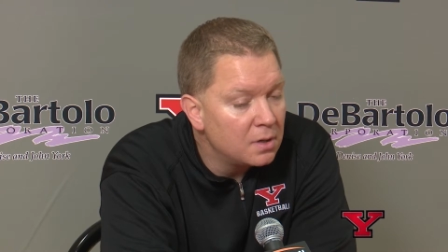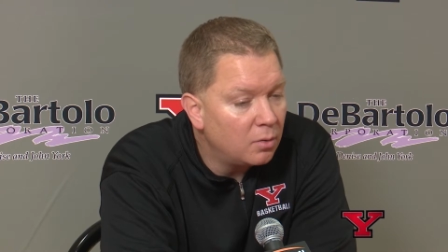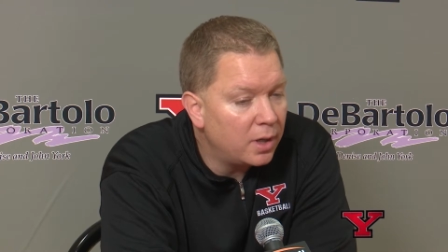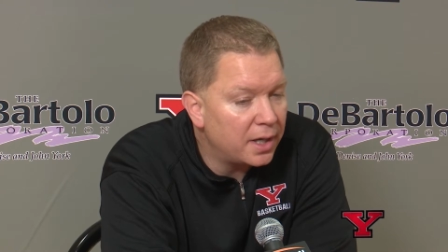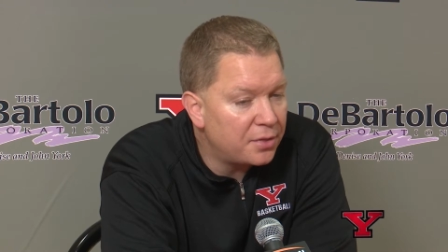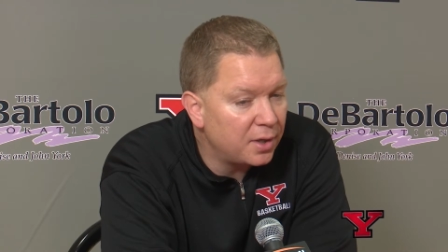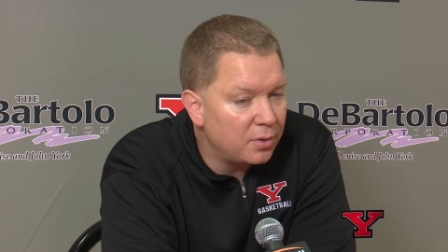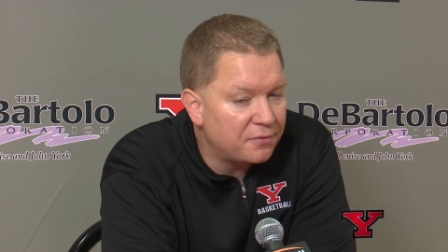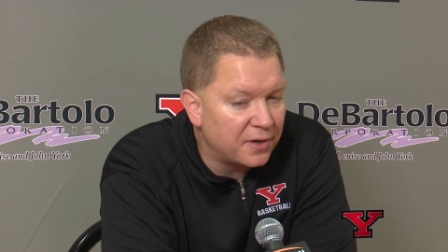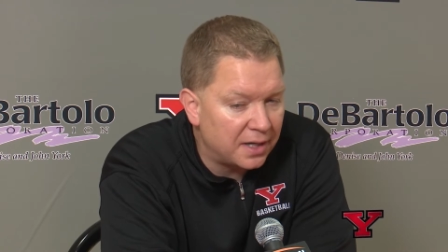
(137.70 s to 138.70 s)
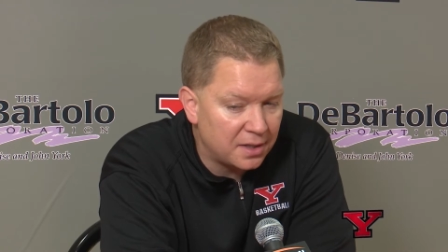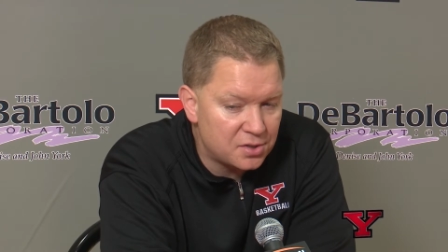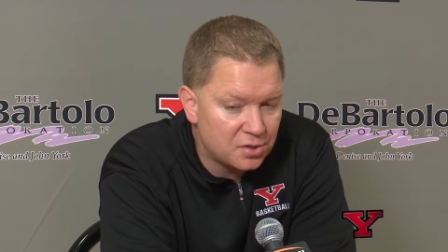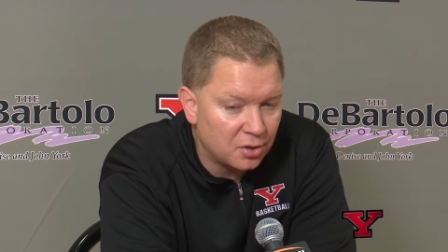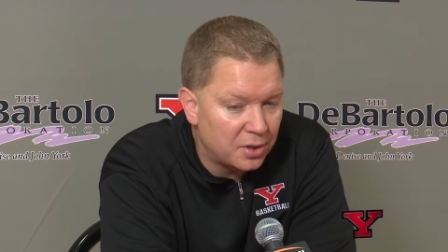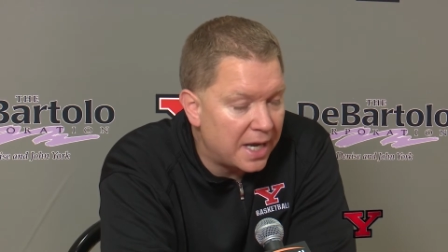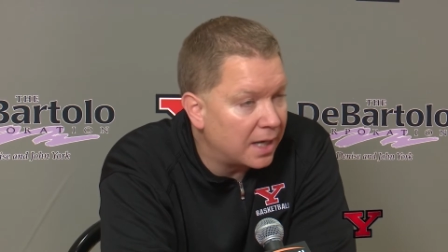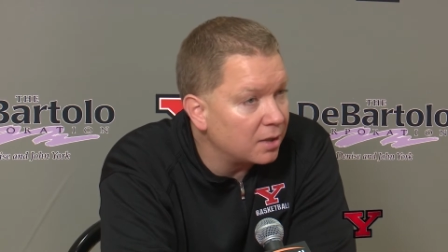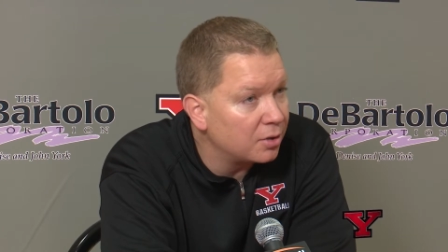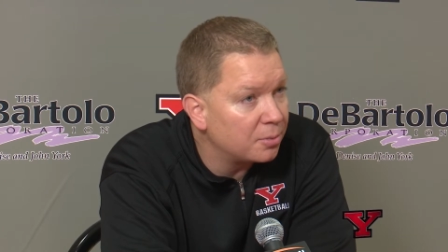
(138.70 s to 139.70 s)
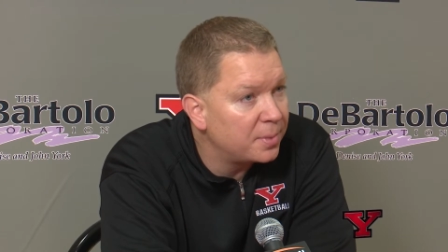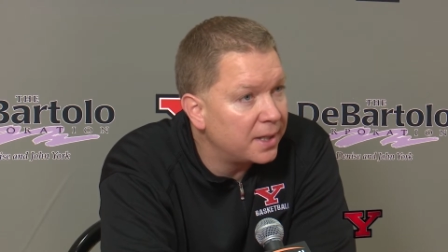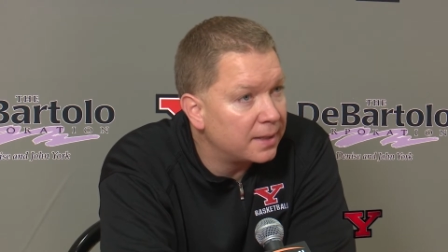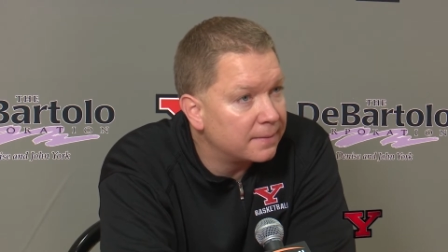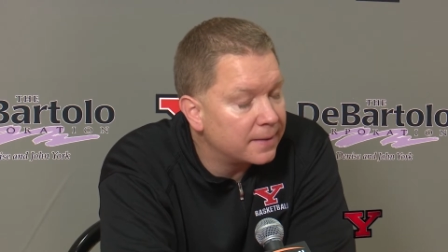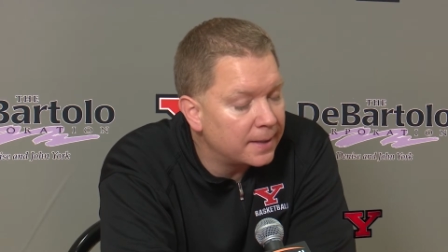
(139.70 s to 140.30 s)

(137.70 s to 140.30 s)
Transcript: Well, I think we finally slowed down a little bit.